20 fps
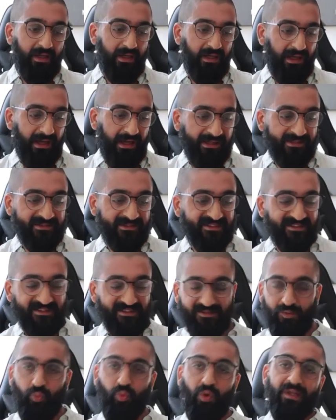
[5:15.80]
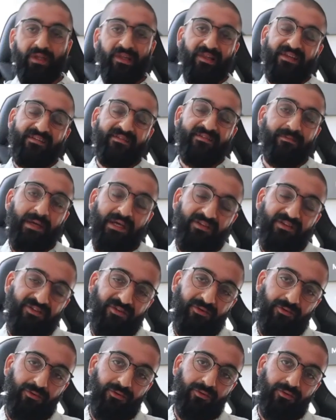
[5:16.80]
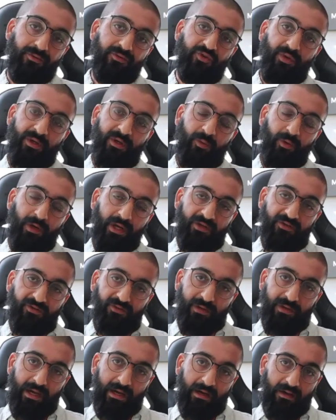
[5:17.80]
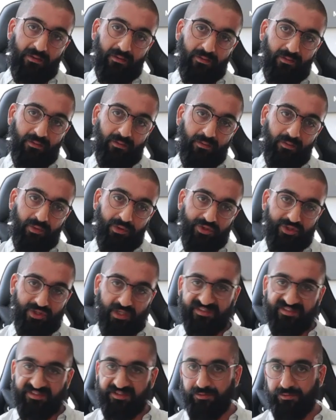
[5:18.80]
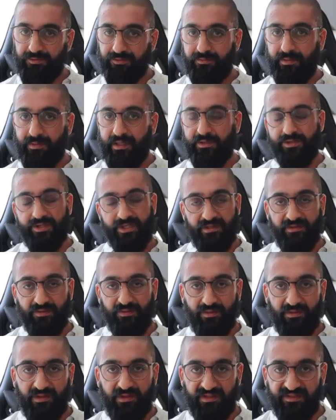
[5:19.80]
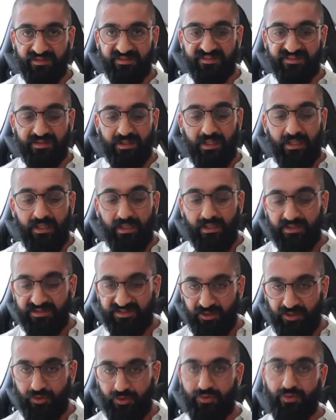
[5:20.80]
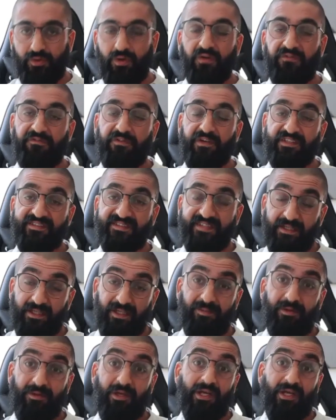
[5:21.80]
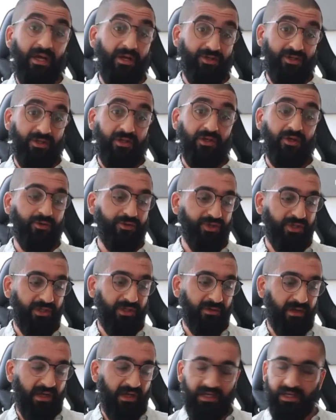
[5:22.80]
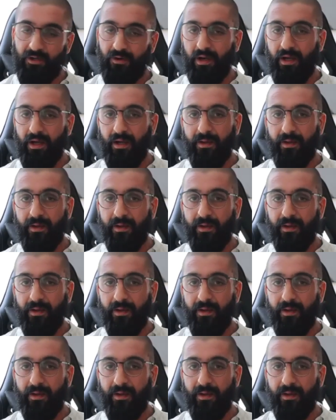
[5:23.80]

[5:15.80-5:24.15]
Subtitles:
Hence, what led me to doing what I do now, which, as you mentioned, is social confidence and communication coaching. And here I am.